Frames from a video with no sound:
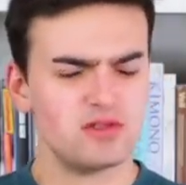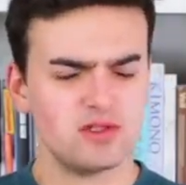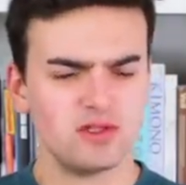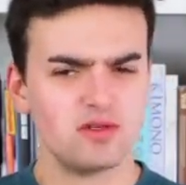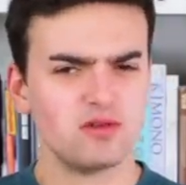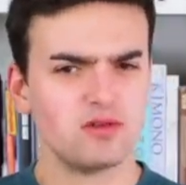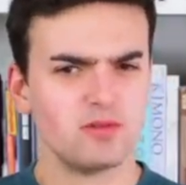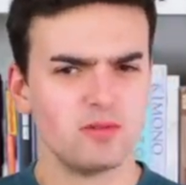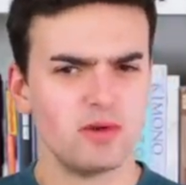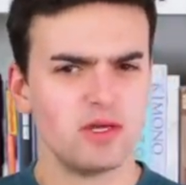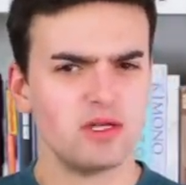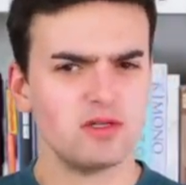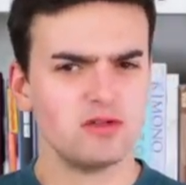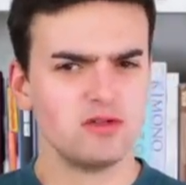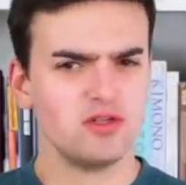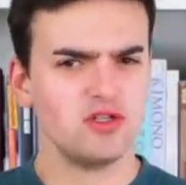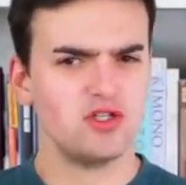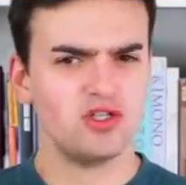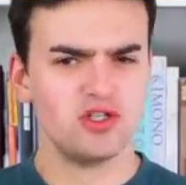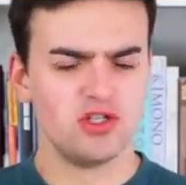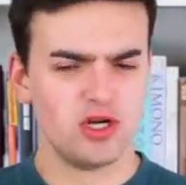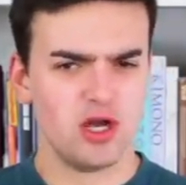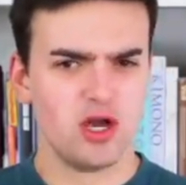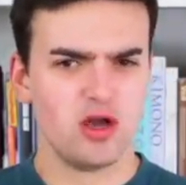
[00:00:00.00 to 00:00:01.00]
Dior Men
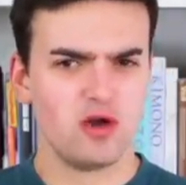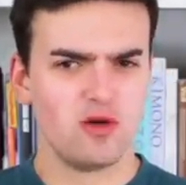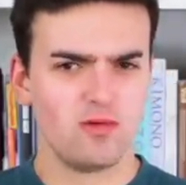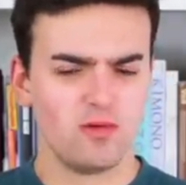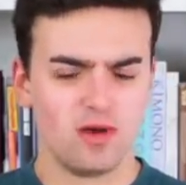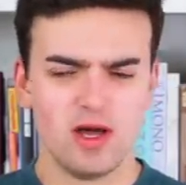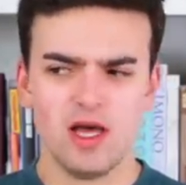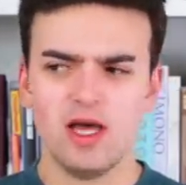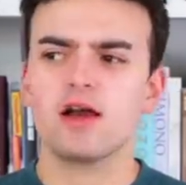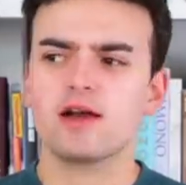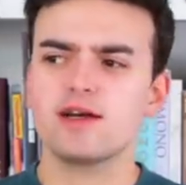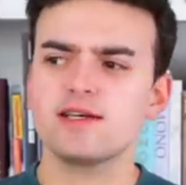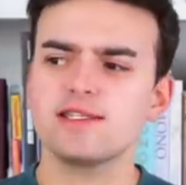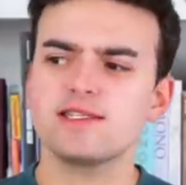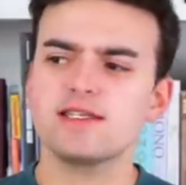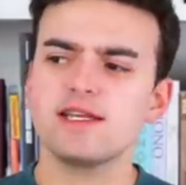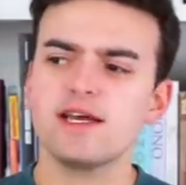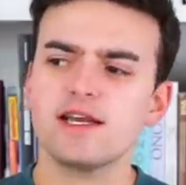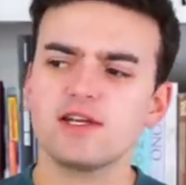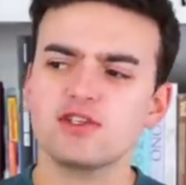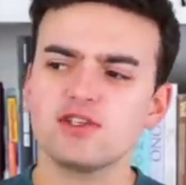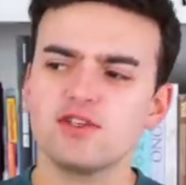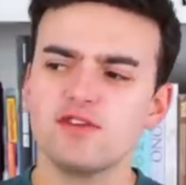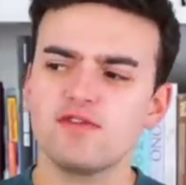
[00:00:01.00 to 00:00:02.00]
show because it
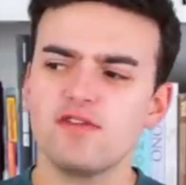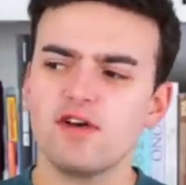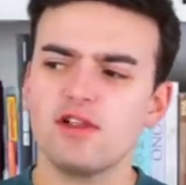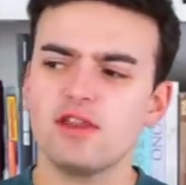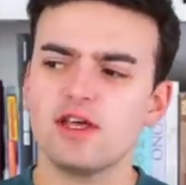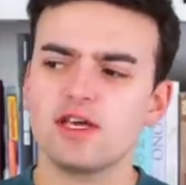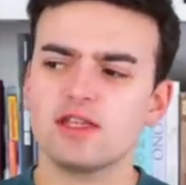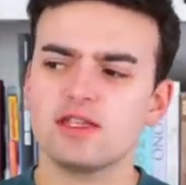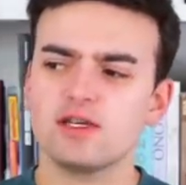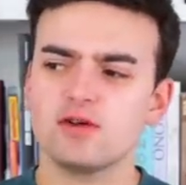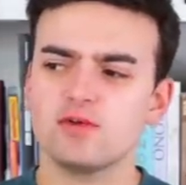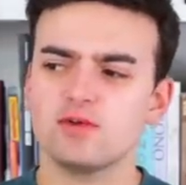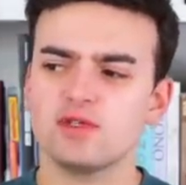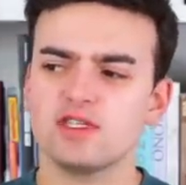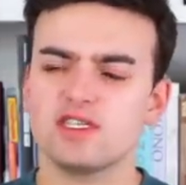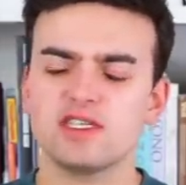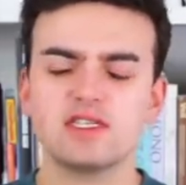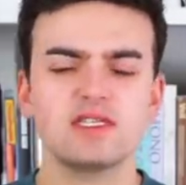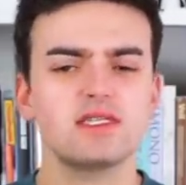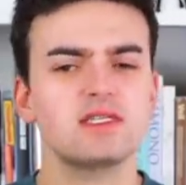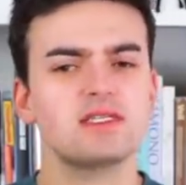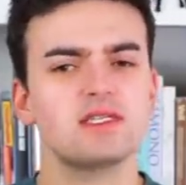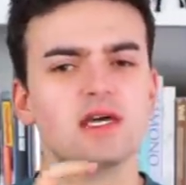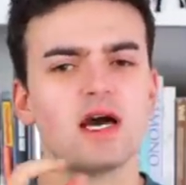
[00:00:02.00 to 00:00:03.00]
actually felt like there was a
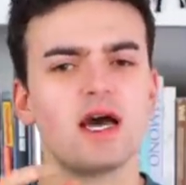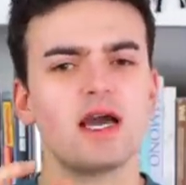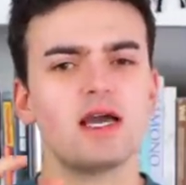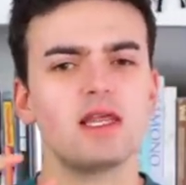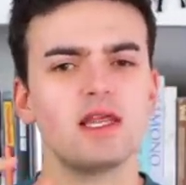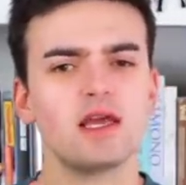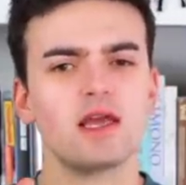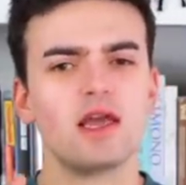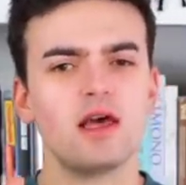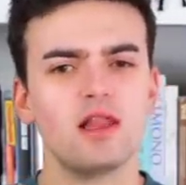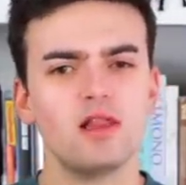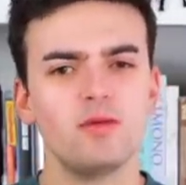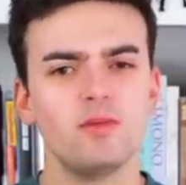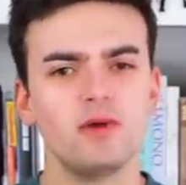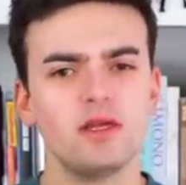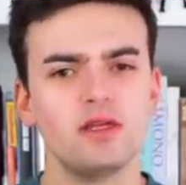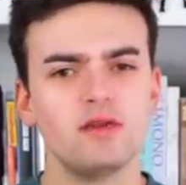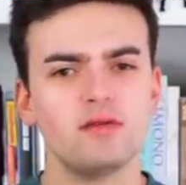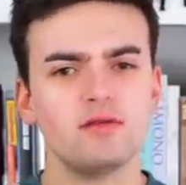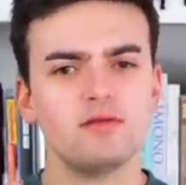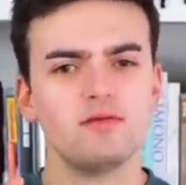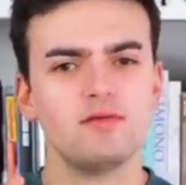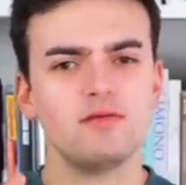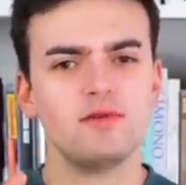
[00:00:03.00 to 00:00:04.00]
styling
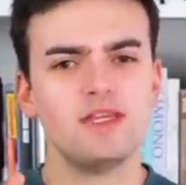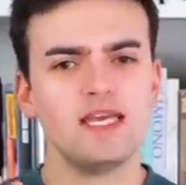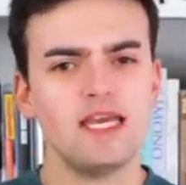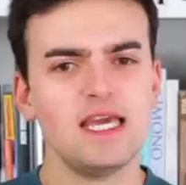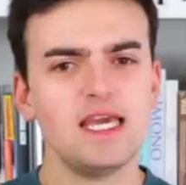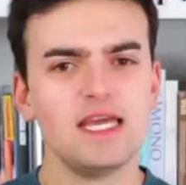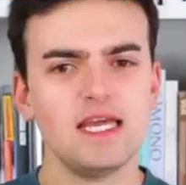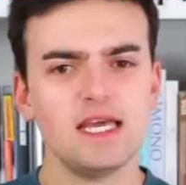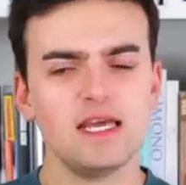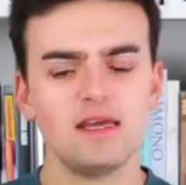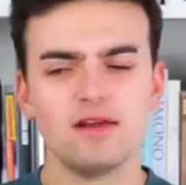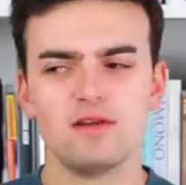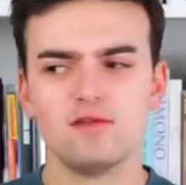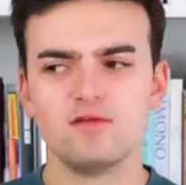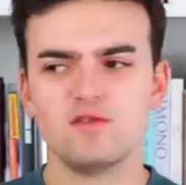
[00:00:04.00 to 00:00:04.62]
element in it.